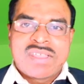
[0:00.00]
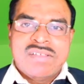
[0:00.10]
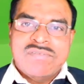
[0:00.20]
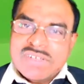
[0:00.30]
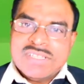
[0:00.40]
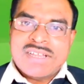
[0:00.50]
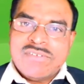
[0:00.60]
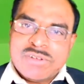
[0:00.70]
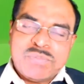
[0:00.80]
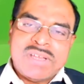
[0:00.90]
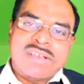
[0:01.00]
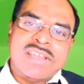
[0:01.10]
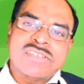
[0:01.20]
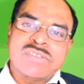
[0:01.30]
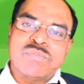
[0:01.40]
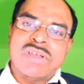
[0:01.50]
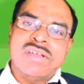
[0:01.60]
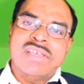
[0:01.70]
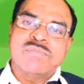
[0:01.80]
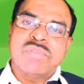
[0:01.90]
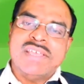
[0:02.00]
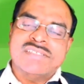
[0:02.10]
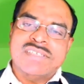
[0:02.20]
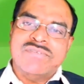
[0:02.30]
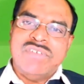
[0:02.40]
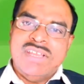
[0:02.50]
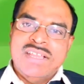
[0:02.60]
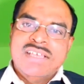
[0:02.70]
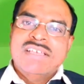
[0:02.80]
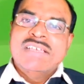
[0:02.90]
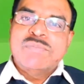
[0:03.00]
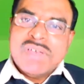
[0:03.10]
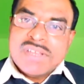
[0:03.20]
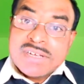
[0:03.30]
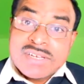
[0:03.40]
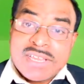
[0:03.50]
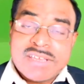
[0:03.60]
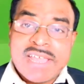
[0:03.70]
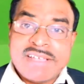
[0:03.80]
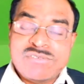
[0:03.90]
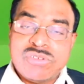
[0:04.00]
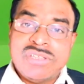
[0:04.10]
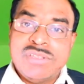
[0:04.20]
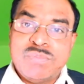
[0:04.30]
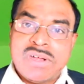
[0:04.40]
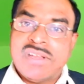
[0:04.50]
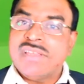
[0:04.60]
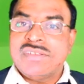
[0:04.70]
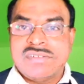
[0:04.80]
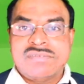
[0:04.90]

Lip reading: Whether our penetration product pricing will penetrate actually the product.